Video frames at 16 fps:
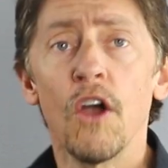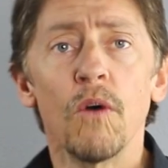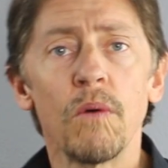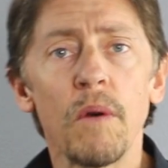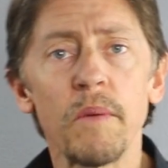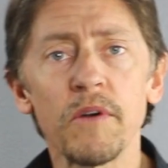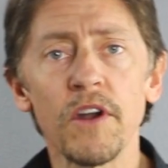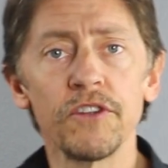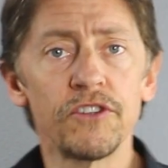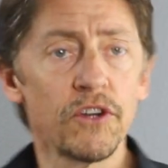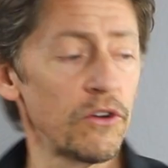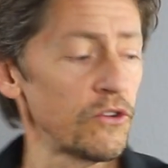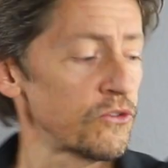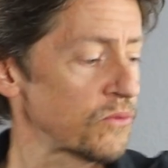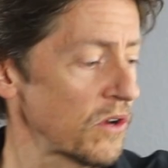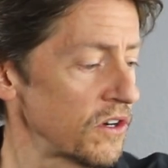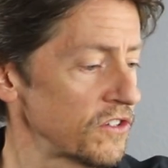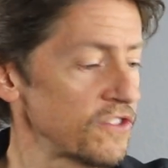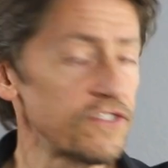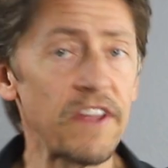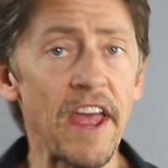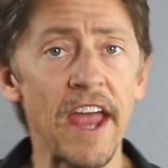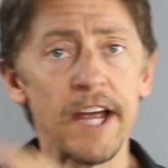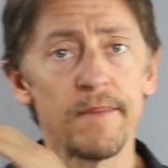What we're going to do is we're going to
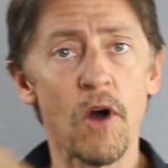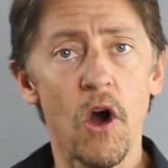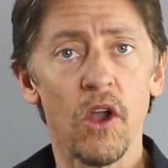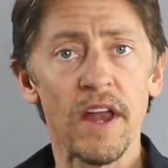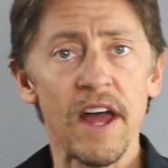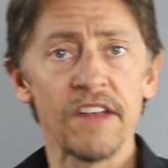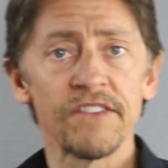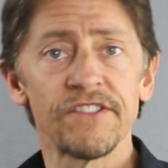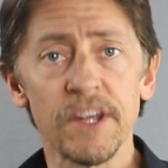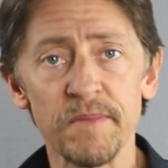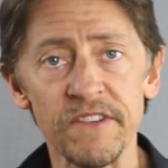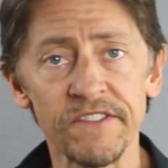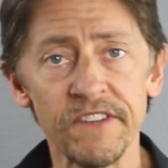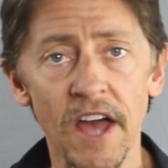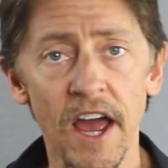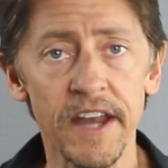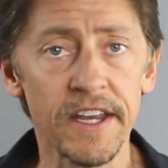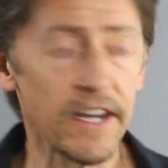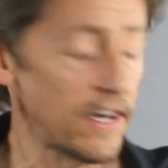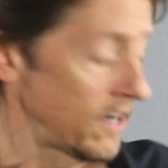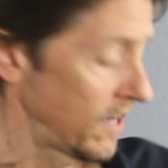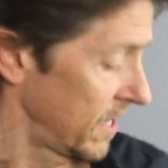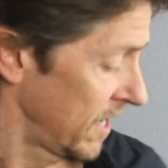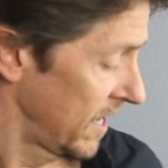just take them all out and set them aside
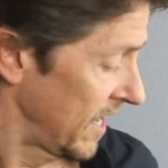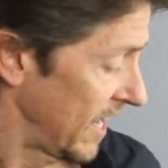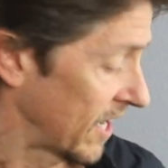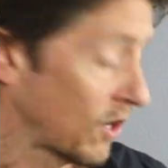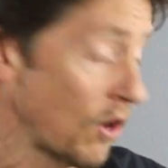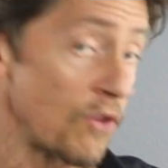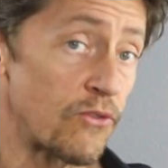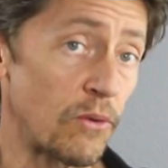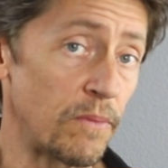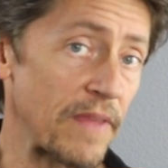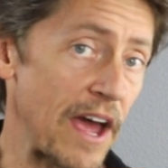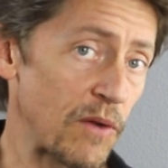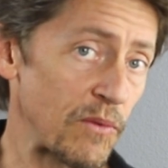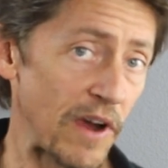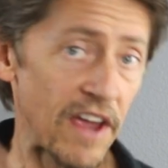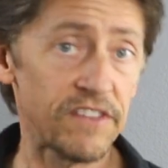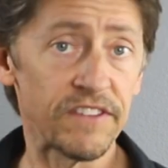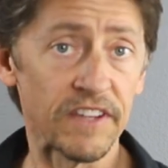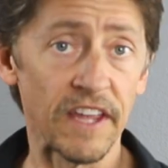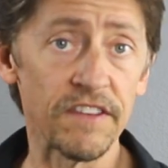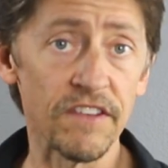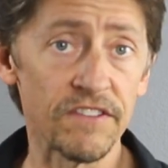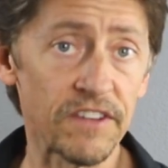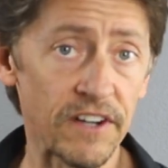here and go through them that way to
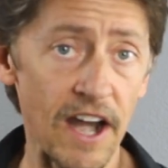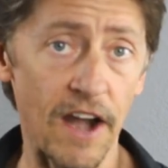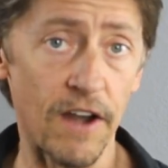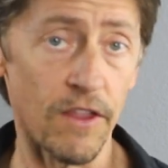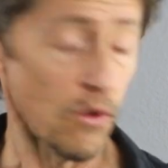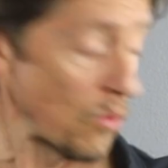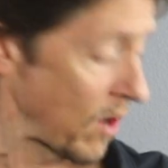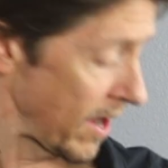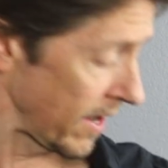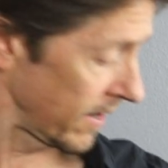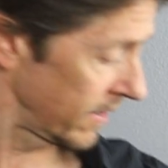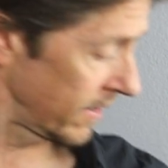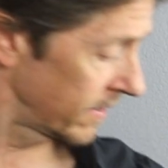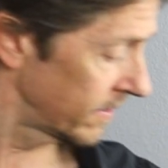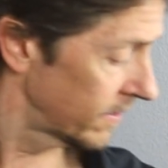get this here out of the way.